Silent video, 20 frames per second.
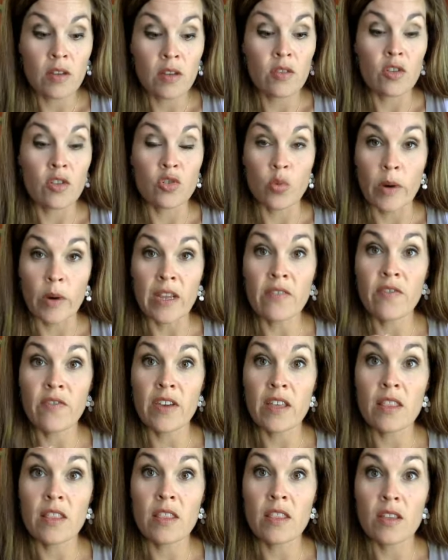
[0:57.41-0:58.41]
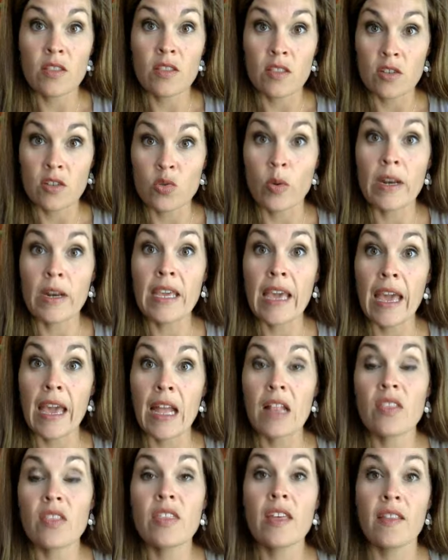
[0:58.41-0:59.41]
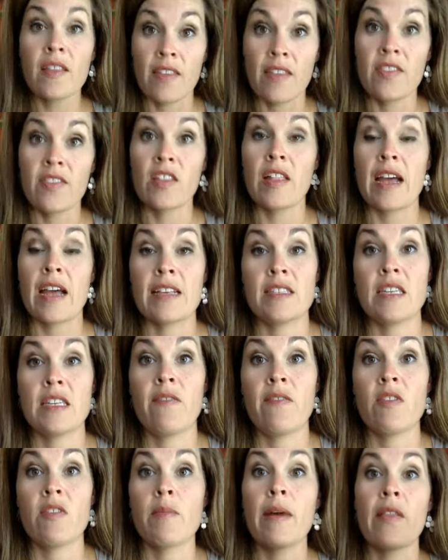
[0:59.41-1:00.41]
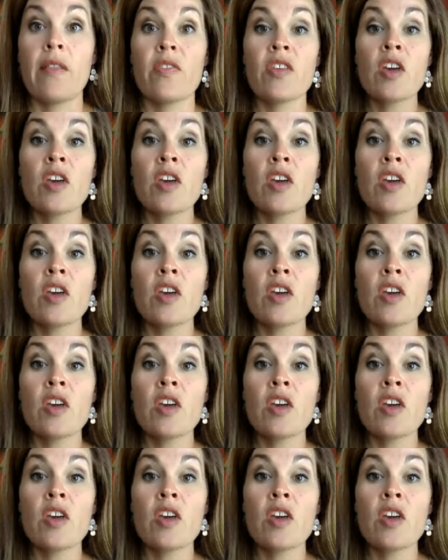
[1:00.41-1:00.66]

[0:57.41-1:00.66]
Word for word: the 25th, the 28th, and then the last day of the month.